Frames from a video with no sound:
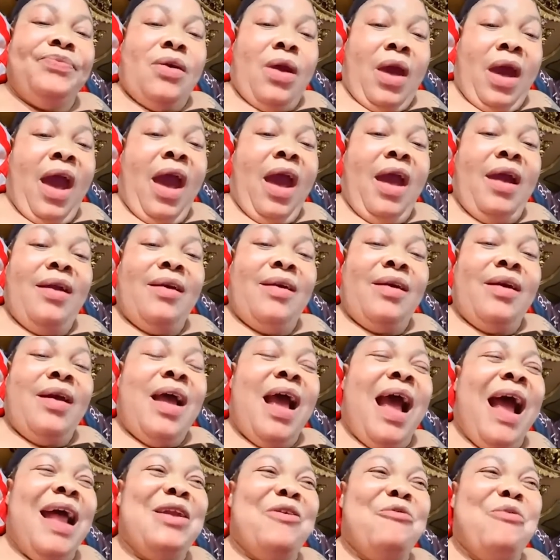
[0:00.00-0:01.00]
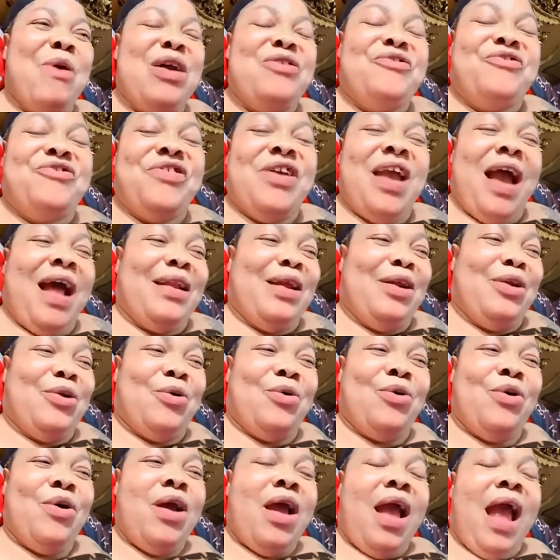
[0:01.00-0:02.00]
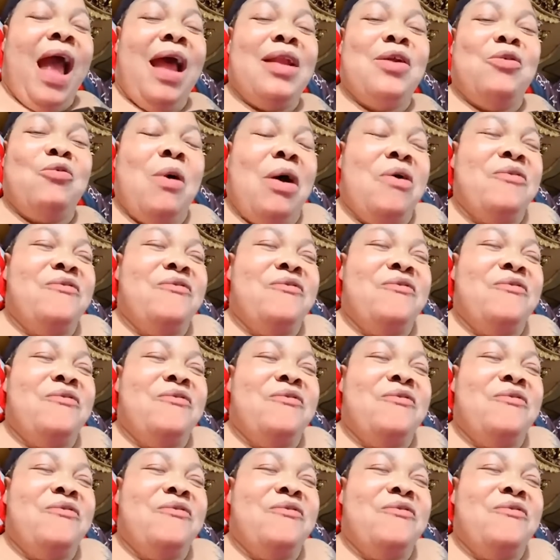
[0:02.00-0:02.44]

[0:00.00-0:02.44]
Eh? Anyway, Gianno, anyway,